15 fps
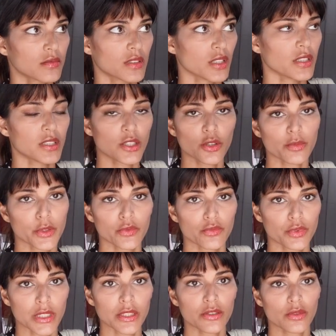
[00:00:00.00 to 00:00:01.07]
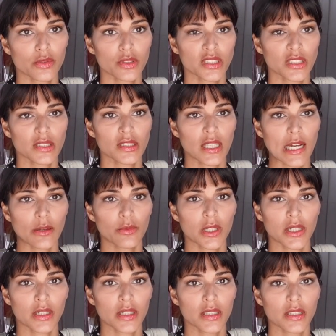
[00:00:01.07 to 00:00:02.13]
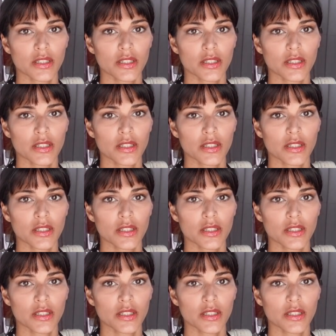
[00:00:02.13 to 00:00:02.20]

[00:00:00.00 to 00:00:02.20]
the human resources that were,